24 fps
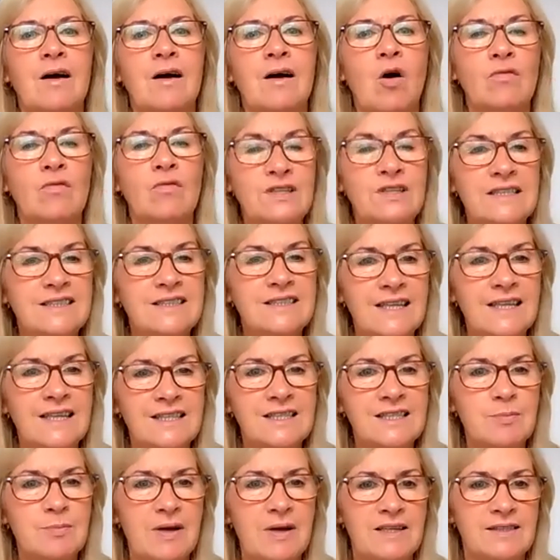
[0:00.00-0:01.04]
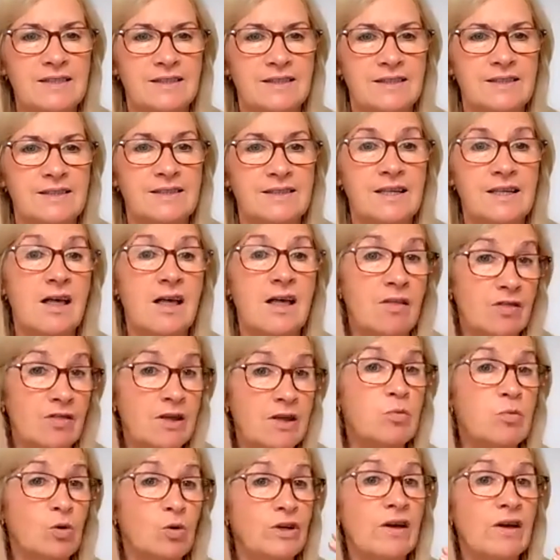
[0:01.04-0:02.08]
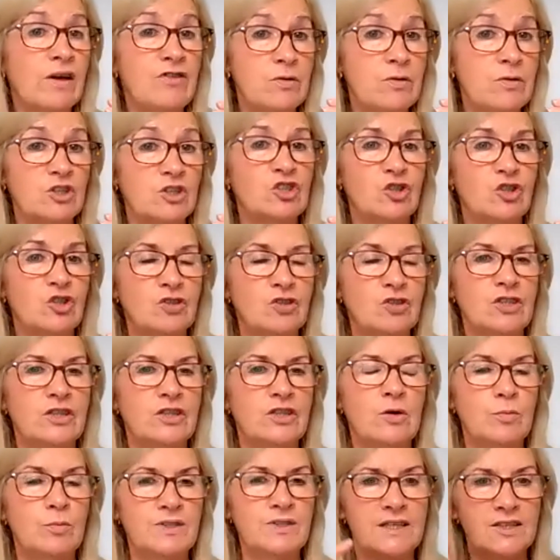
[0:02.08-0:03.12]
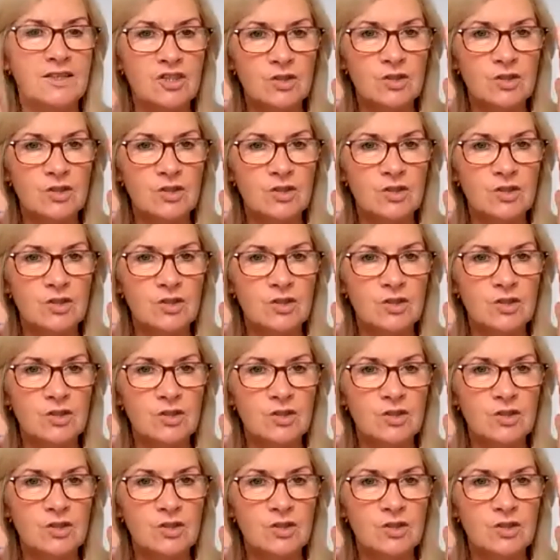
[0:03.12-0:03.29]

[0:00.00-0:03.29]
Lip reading: of these databases, they will give you a short synopsis.